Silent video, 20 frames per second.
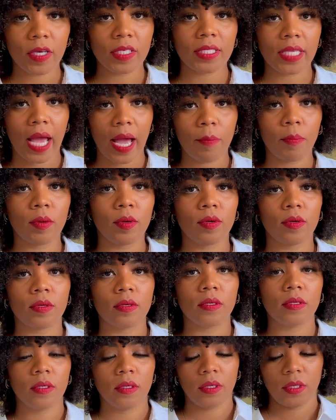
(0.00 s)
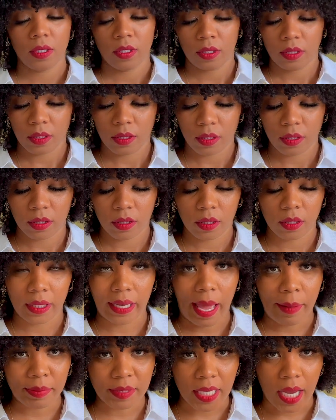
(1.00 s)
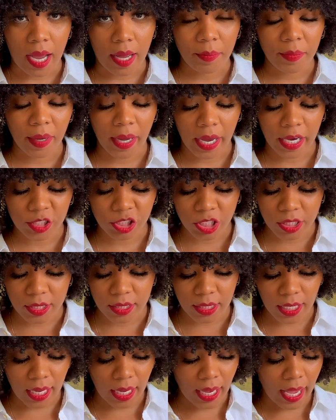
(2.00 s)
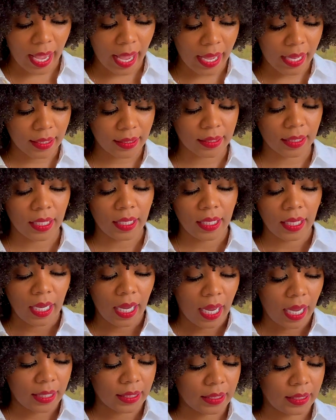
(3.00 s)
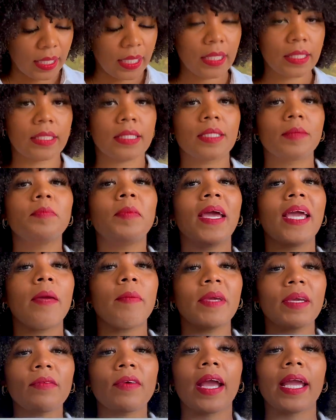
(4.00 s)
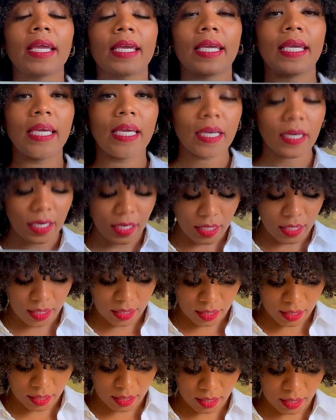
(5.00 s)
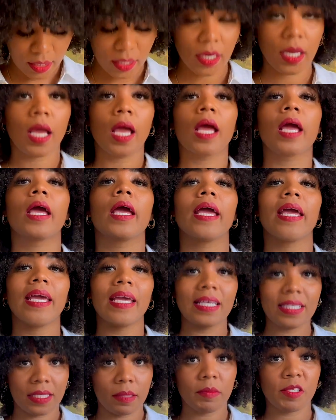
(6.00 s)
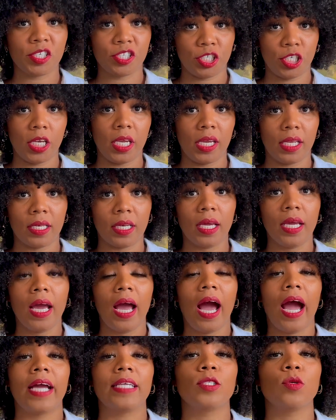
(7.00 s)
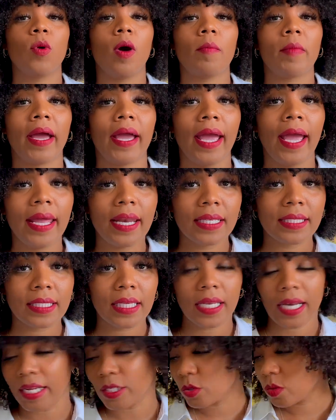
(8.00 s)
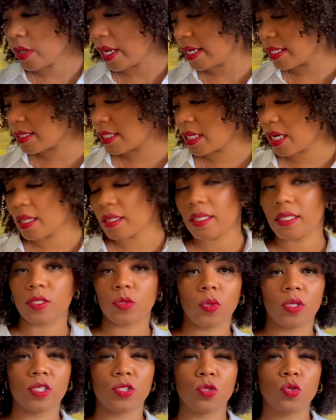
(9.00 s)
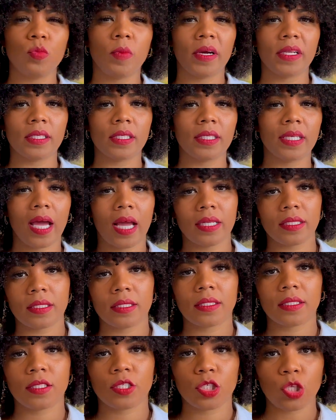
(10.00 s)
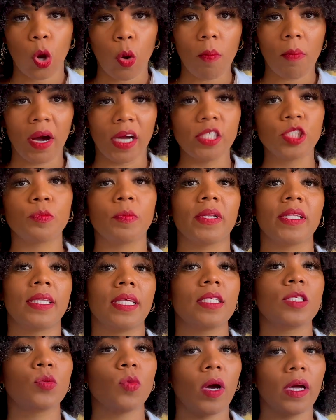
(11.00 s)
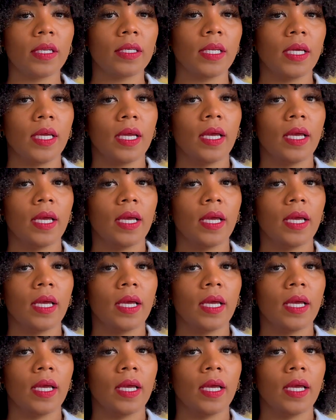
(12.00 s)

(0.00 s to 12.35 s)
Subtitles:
Apple laptop, I should say. And this baby right here is a machine. I do all my editing. I do editing on this one too, but not so much. But this one